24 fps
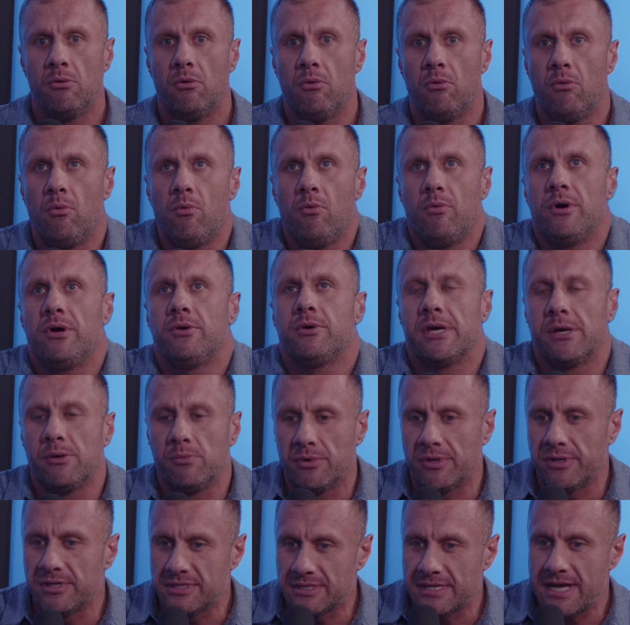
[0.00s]
Okay,
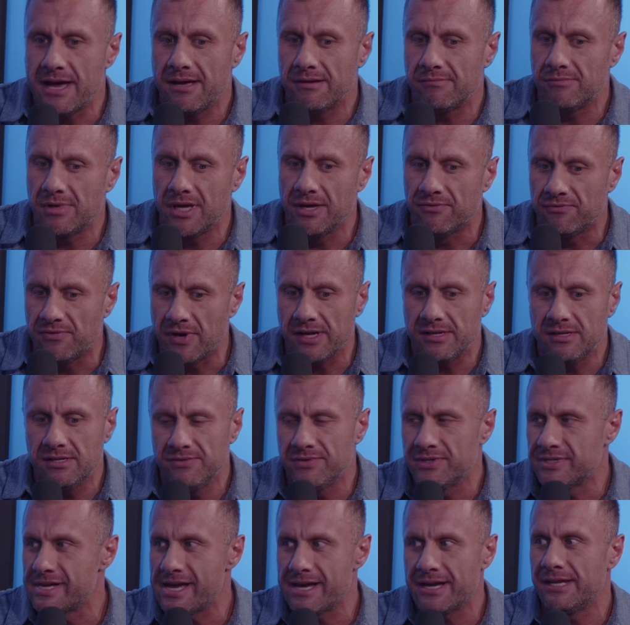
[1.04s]
well, is that effective?
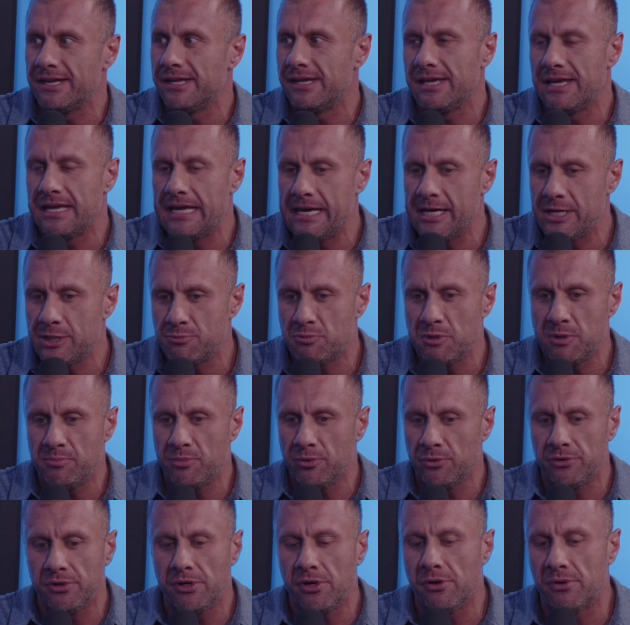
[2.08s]
Is that going to engage
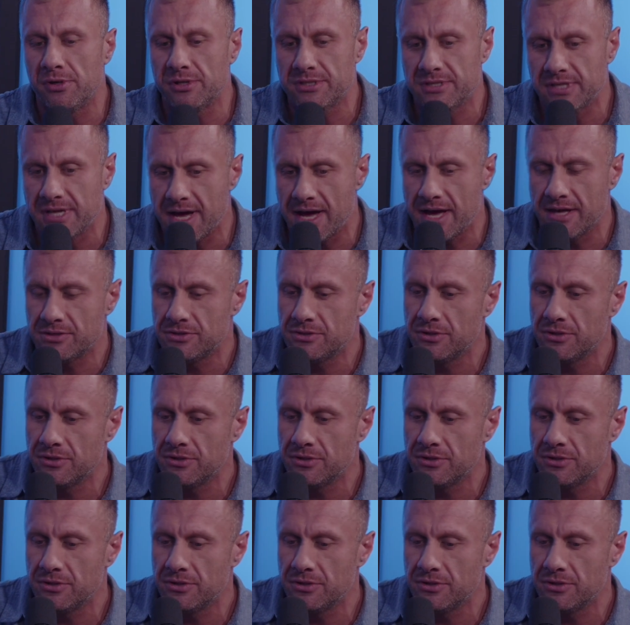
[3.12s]
people? No, it's not.